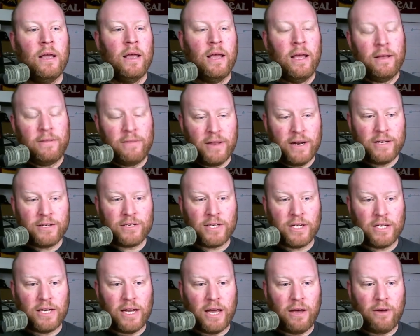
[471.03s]
And then I
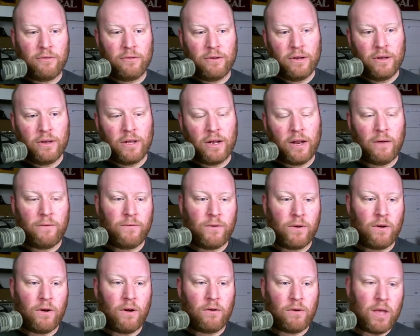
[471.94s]
sit down and I
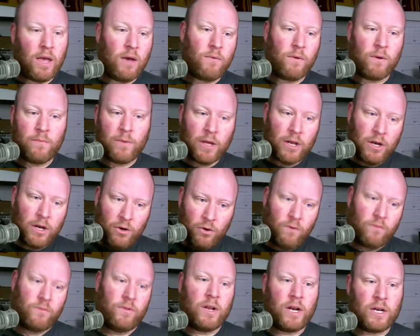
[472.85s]
figure out, okay, what am I going to
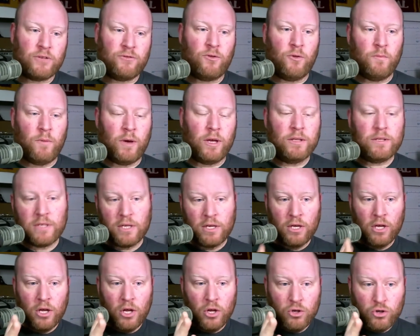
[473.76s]
do over the next few months
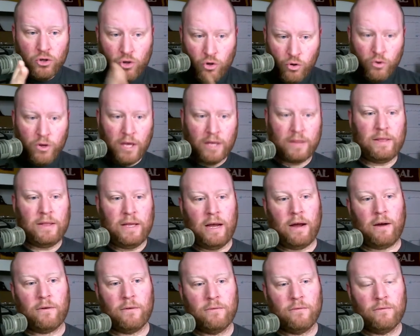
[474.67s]
to get
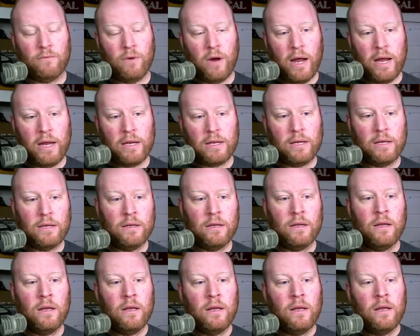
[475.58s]
there, right?
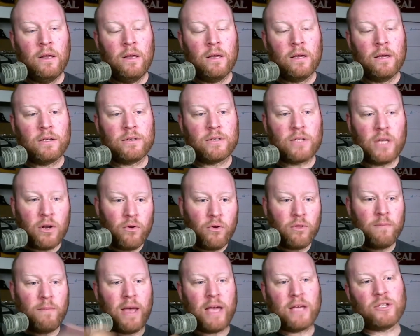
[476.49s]
Because I know
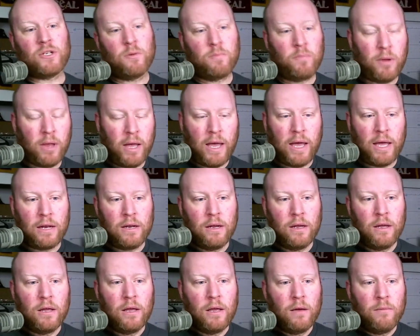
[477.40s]
the master plan,
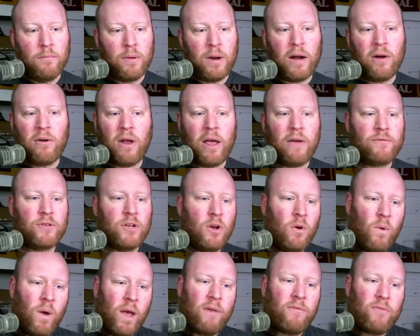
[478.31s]
but I don't have to
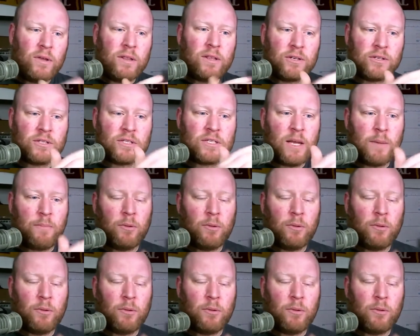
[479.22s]
know every little step